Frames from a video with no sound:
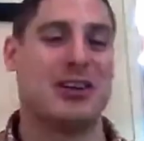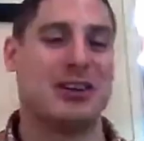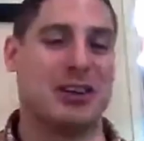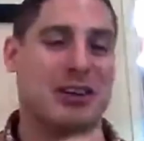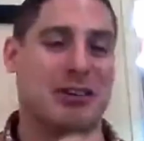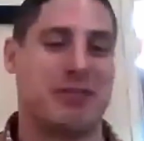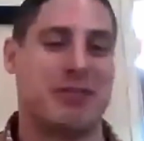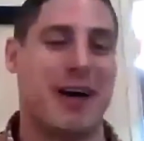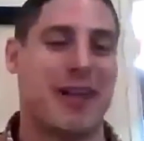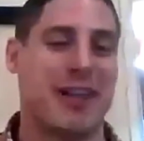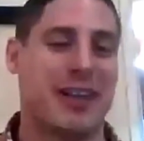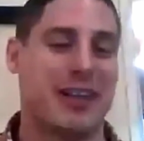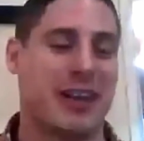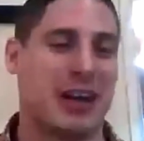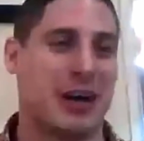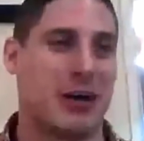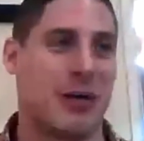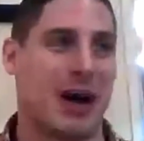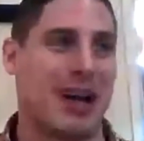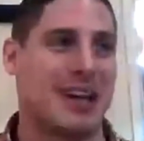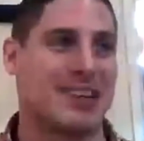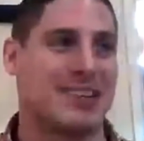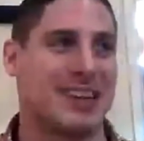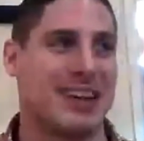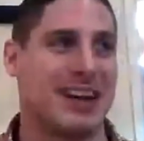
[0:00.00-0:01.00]
you fill in the
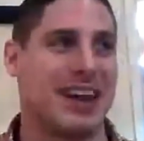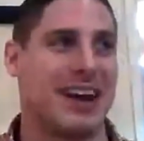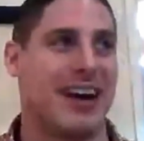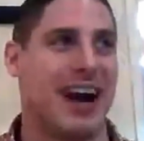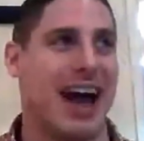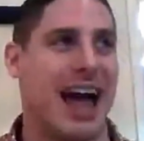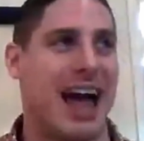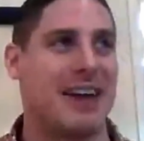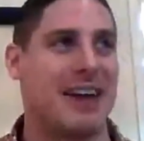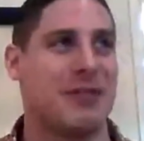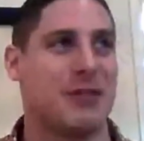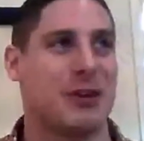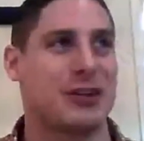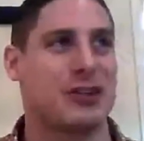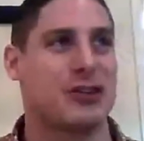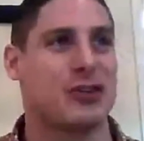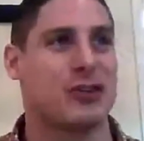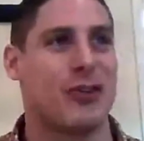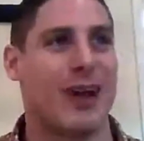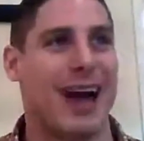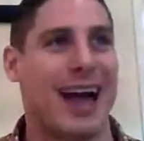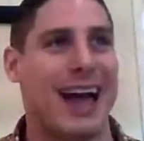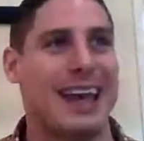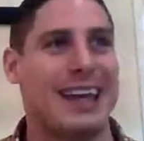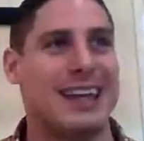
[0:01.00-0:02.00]
questionnaire, and we're
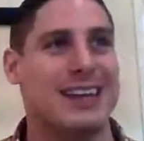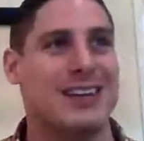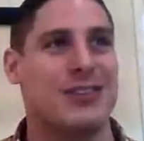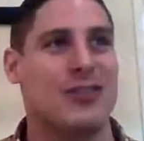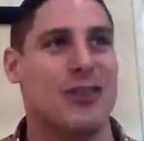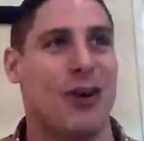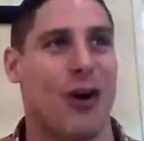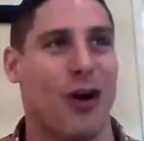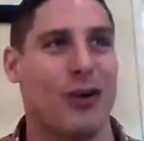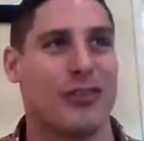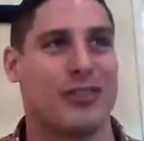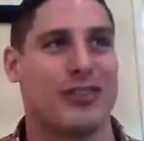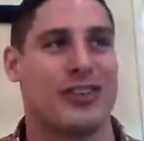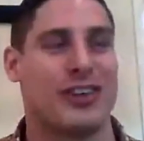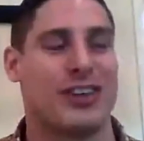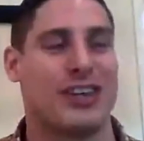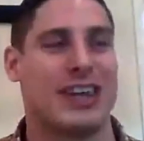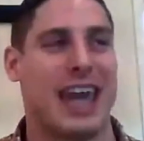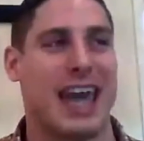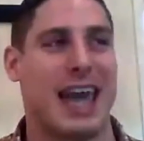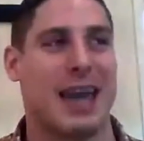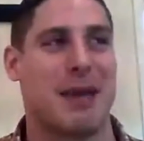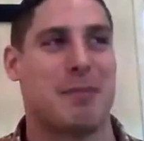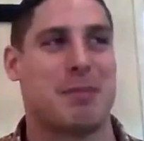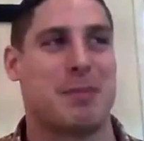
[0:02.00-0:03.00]
trying not
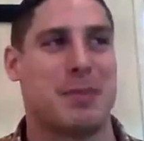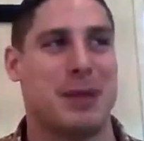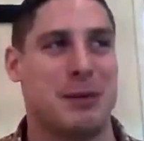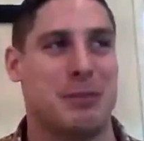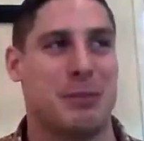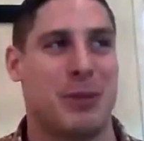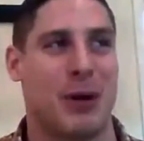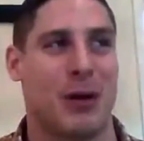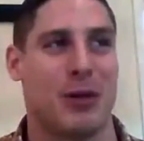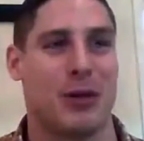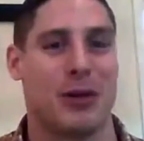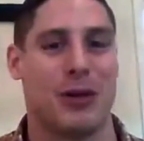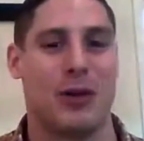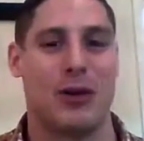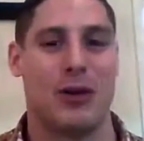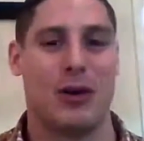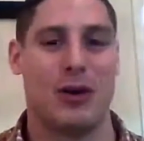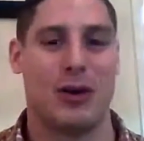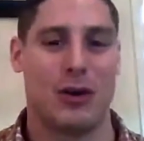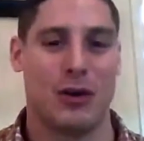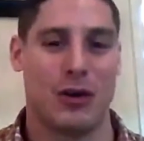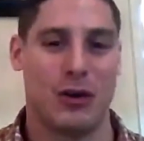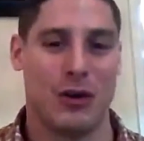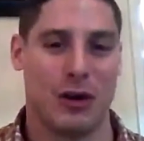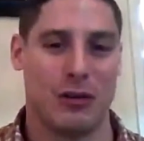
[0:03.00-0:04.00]
to get people
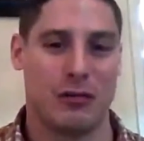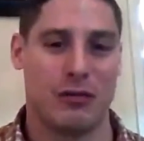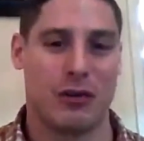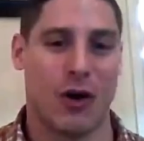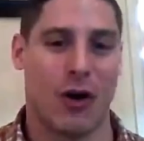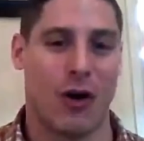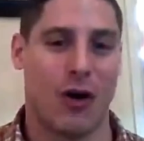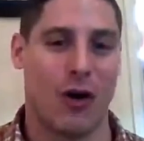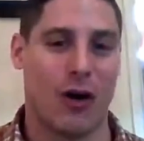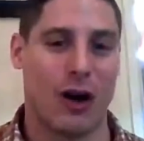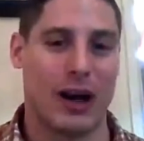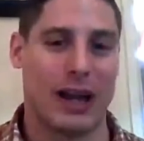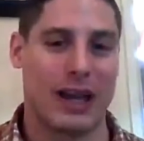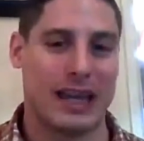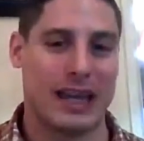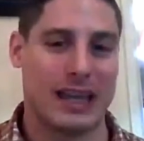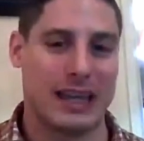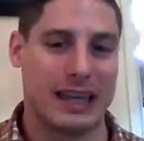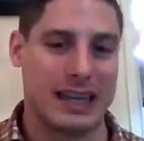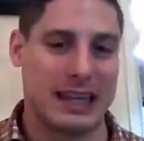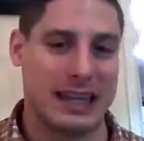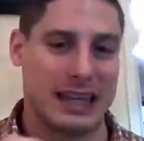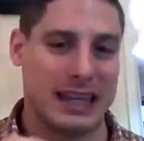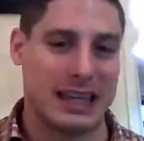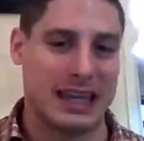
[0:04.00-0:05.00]
who
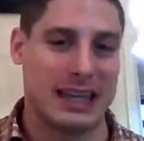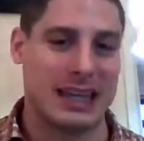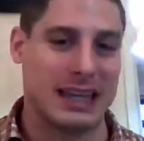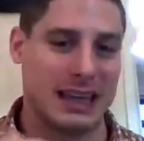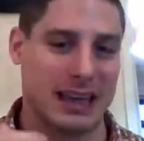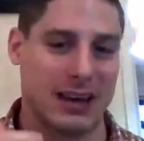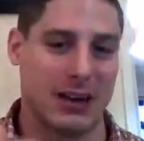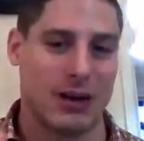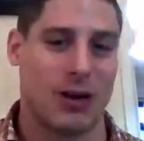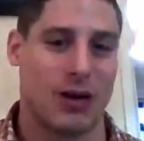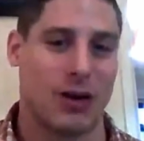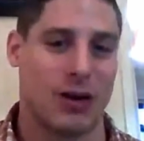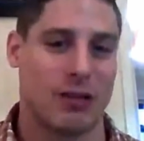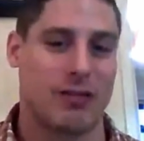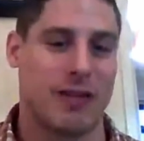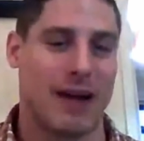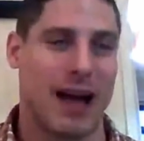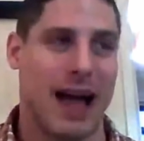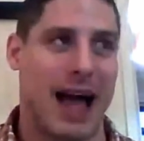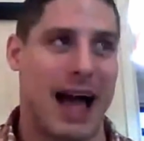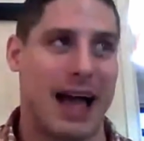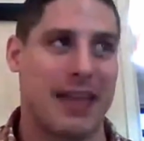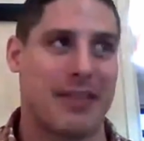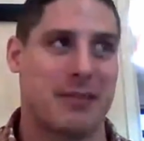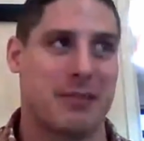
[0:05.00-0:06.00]
have
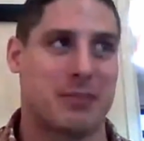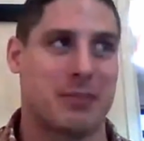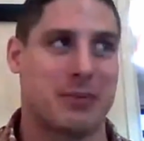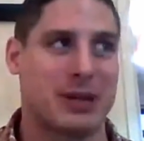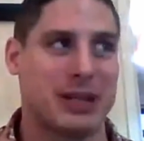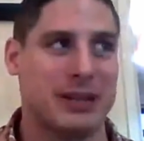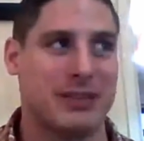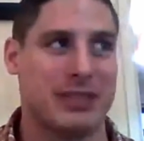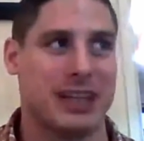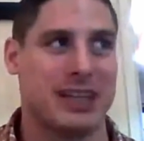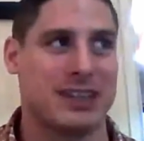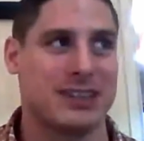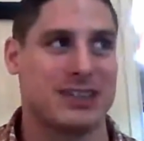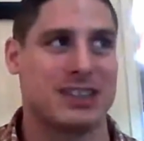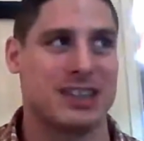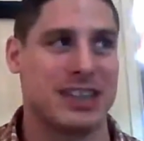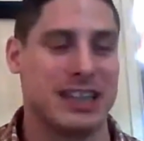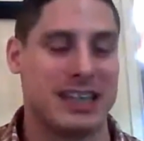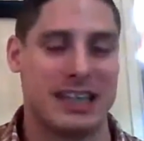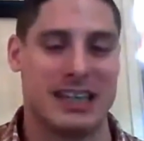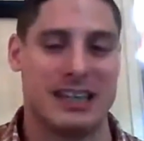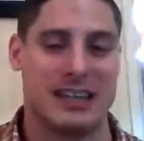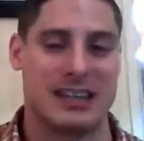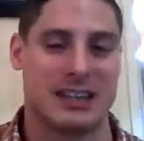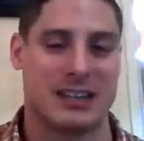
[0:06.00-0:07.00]
had previous
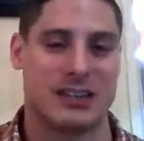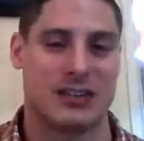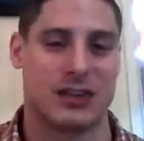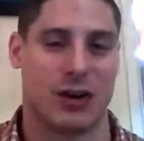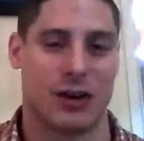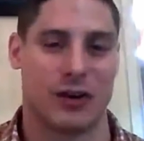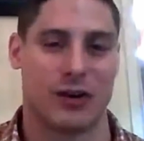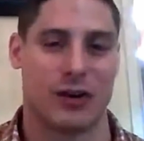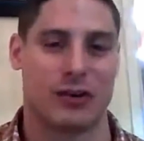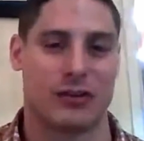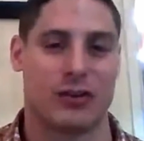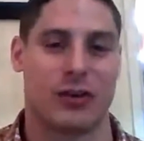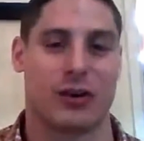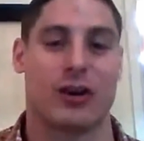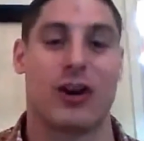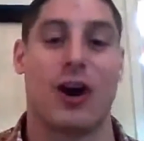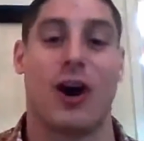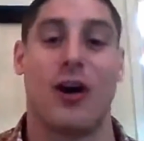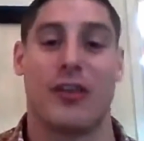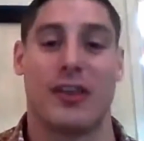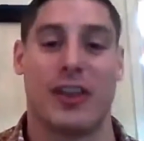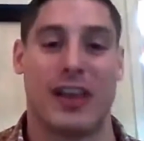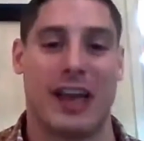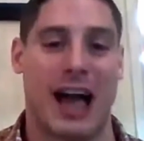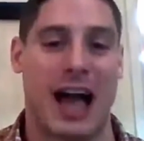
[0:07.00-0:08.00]
eating disorders or
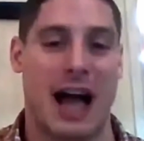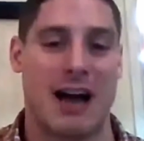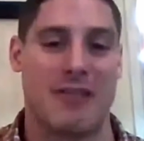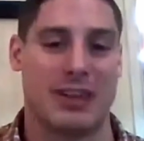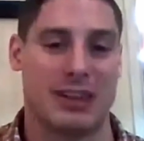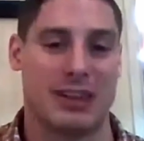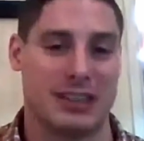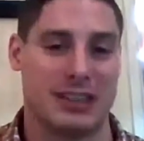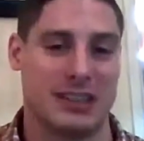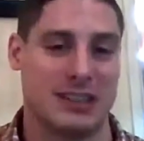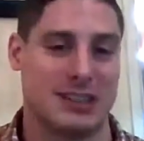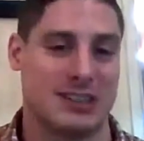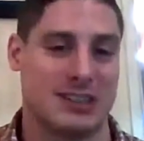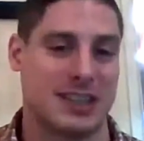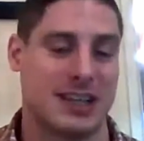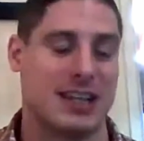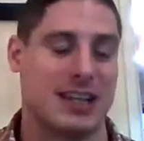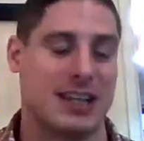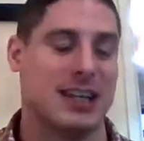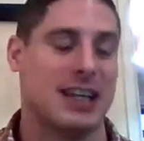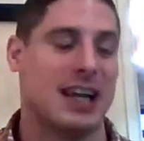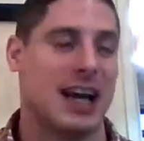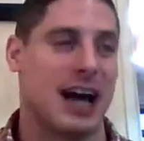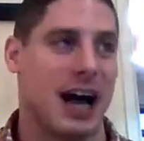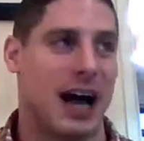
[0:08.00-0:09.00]
currently have at least
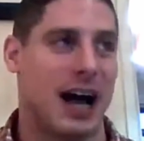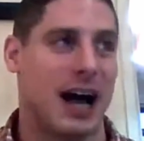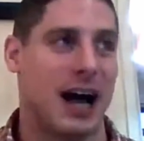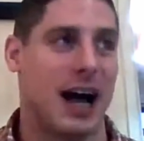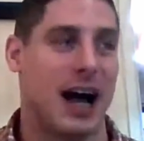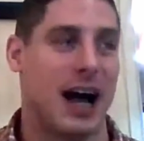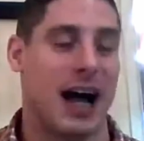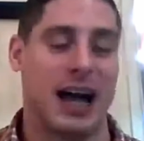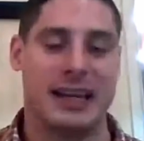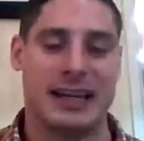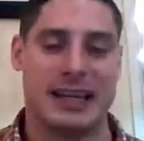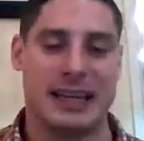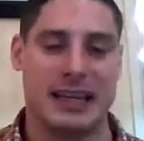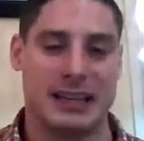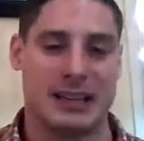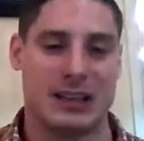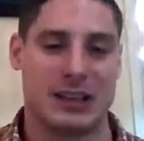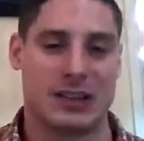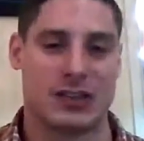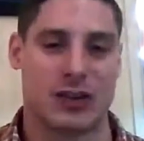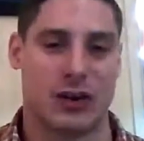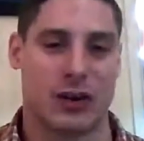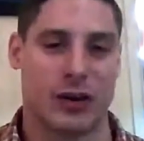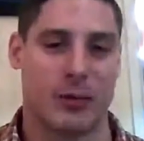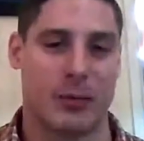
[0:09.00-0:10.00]
an
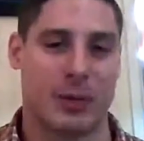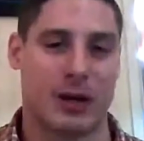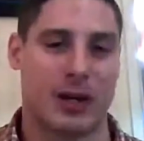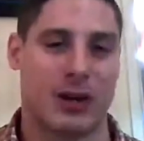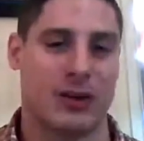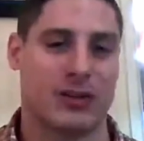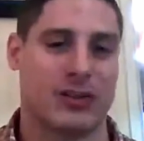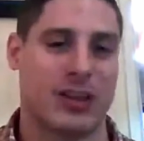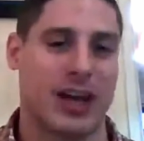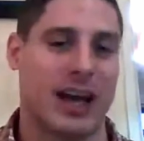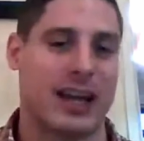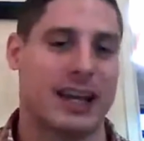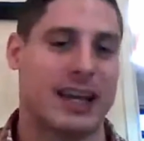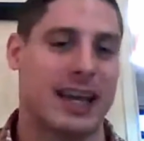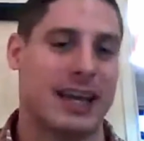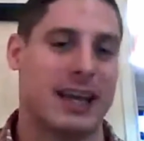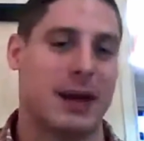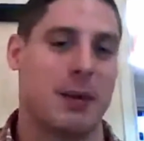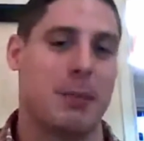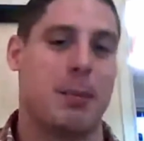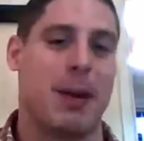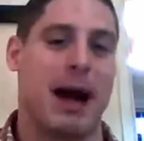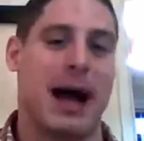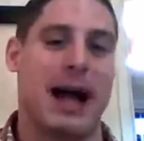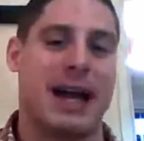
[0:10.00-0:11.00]
eating disorder, because that
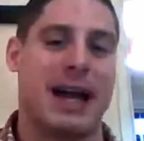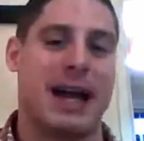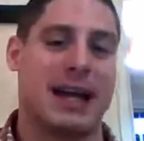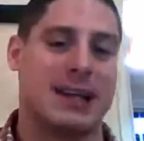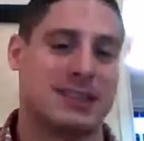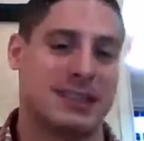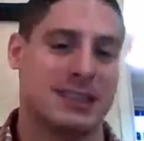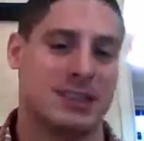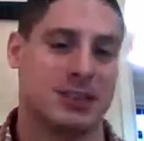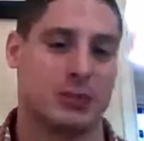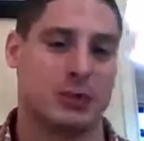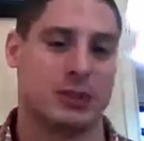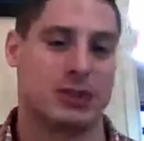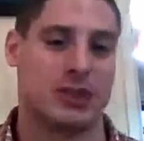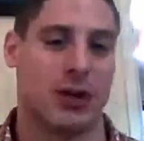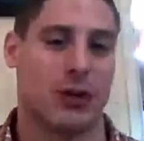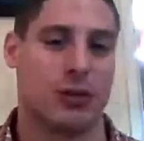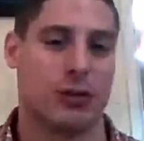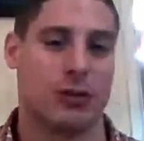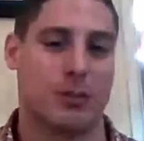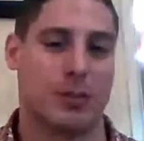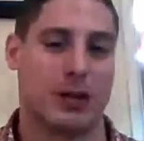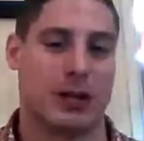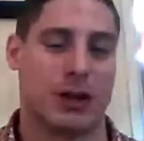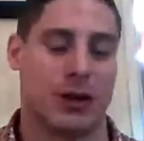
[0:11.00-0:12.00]
kind of biases the
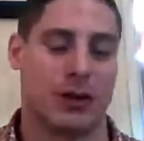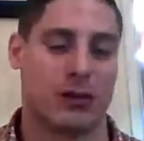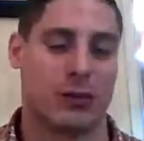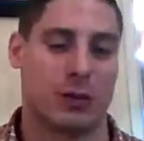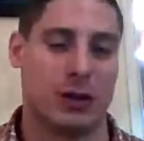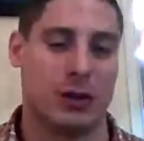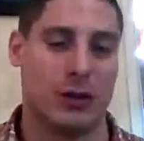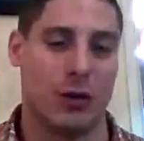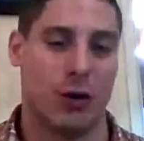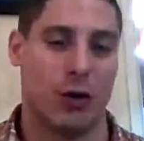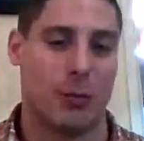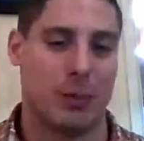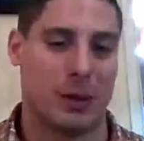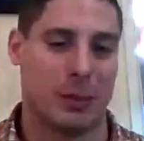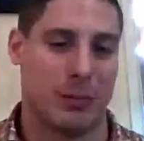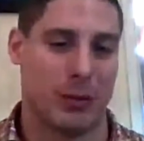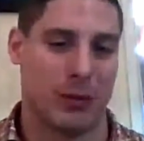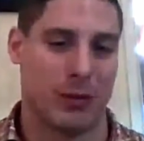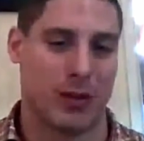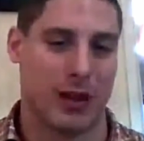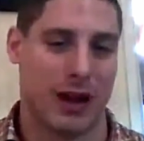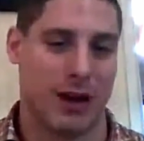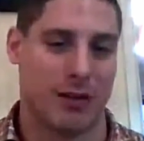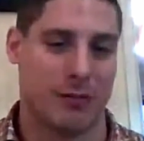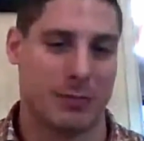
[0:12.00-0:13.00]
results, because we know
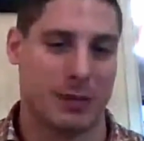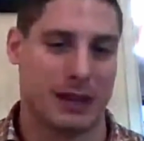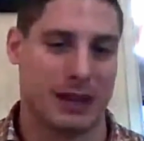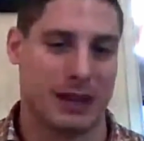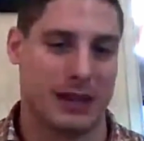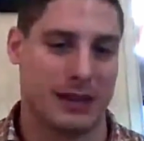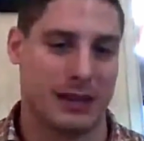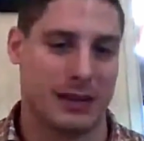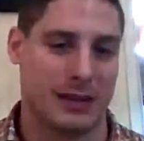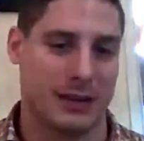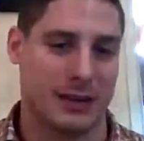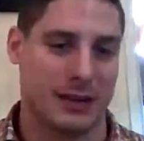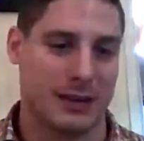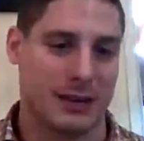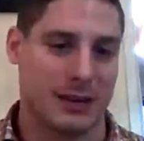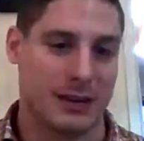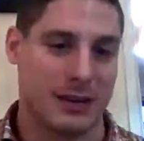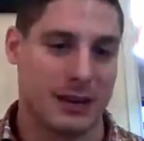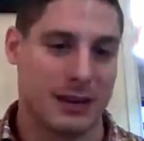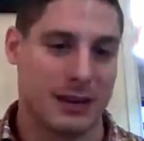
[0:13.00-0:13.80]
people that have been